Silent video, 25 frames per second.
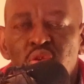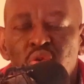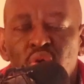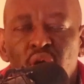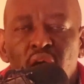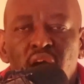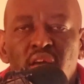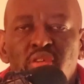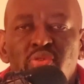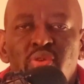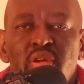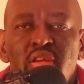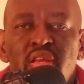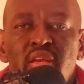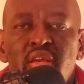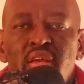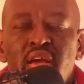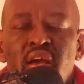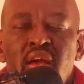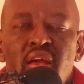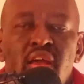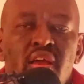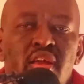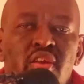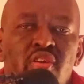you're actually
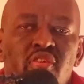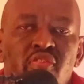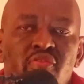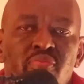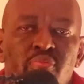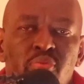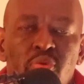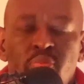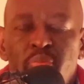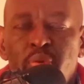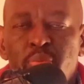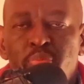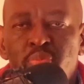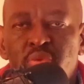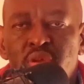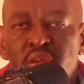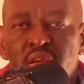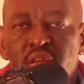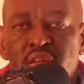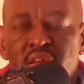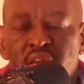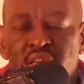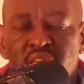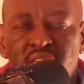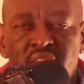ahead of probably
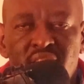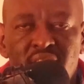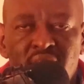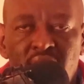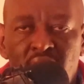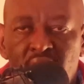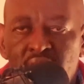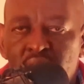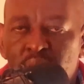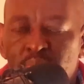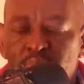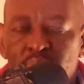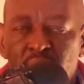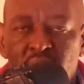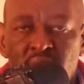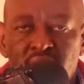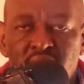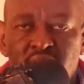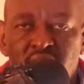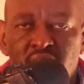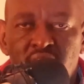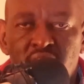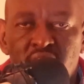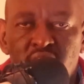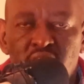
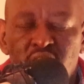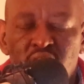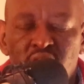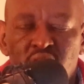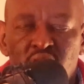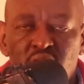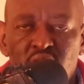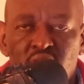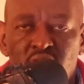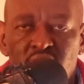99%